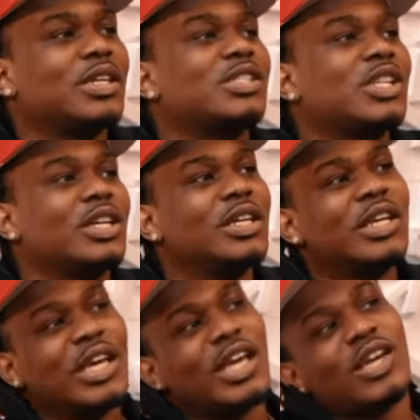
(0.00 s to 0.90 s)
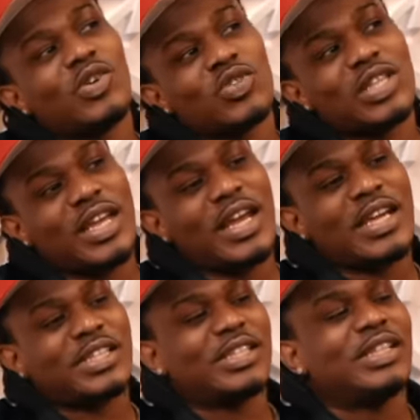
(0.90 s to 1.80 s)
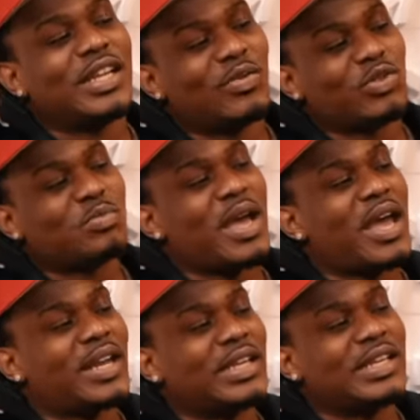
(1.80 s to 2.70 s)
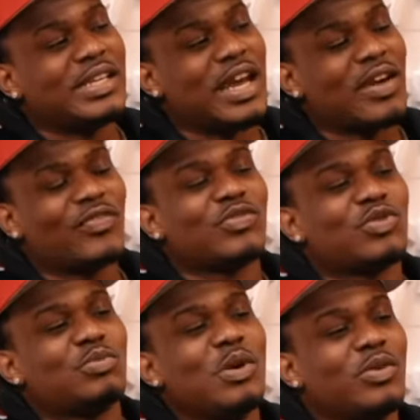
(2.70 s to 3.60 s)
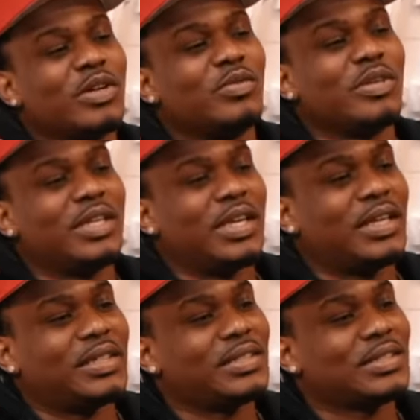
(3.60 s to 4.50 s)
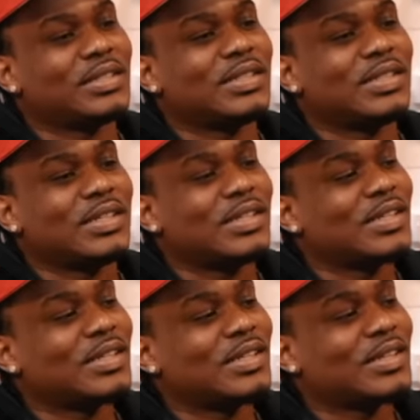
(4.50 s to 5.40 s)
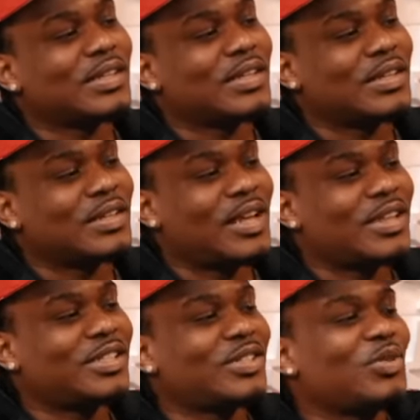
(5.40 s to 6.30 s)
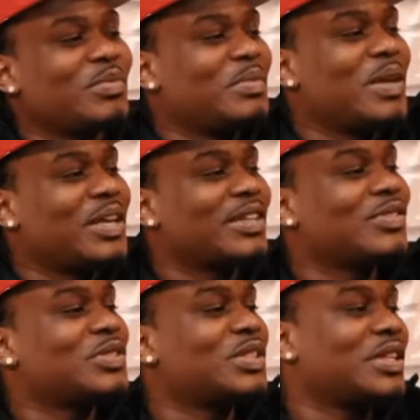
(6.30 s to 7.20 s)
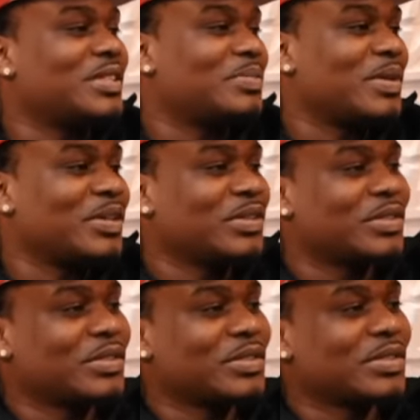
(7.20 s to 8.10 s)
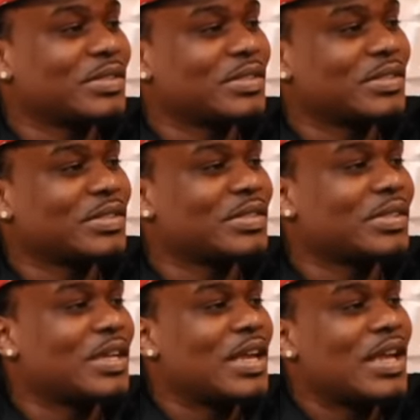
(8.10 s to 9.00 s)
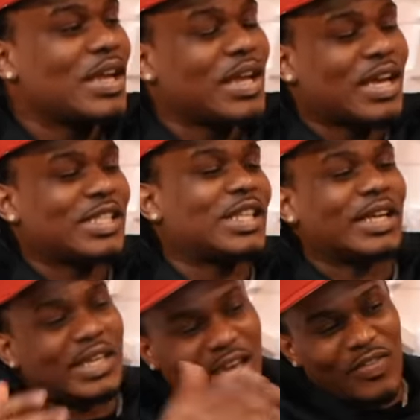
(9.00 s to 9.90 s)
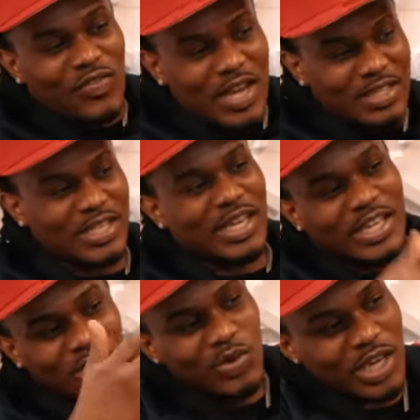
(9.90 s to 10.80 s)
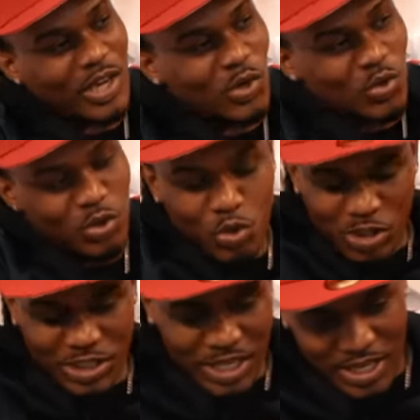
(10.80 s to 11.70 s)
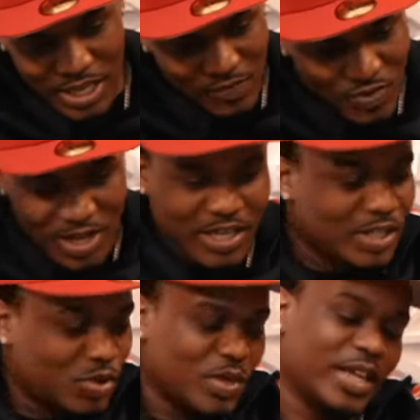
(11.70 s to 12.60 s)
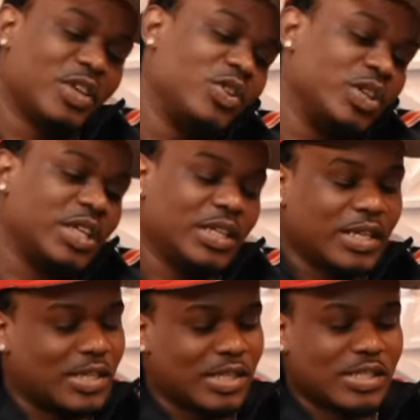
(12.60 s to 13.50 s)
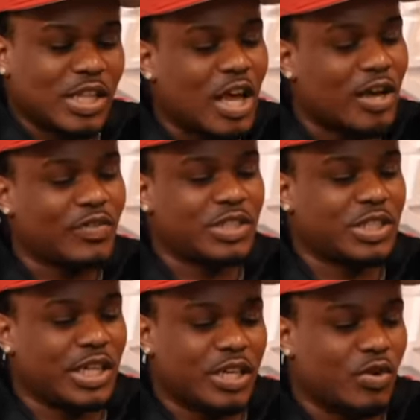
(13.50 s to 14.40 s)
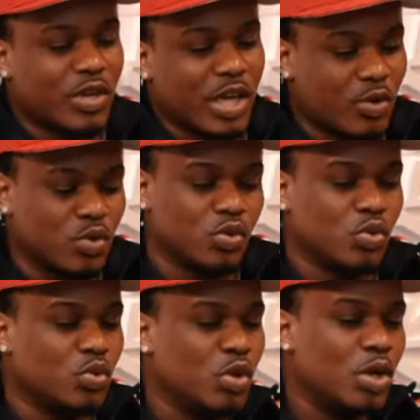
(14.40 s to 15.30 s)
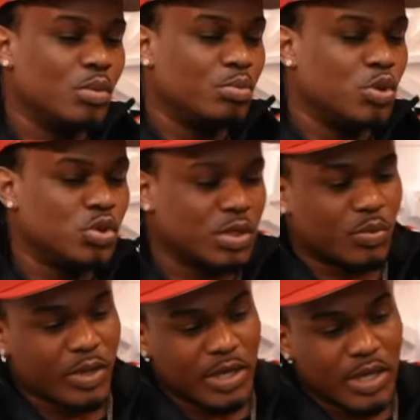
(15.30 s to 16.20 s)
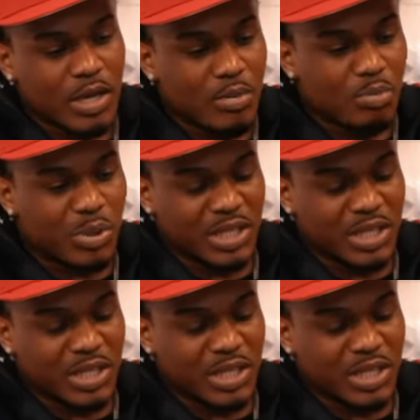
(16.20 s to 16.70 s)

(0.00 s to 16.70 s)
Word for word: Cause look, he gonna say that shit and then was mad at Edot for smoking with niggas. That shit don't be making no sense, bro. What you mean though? Cause look, Kay Flock said he don't care who you just said Kay Flock hit you like yo, he it's love and shit. Mm-hmm. He don't care who you do music with. Mm-hmm.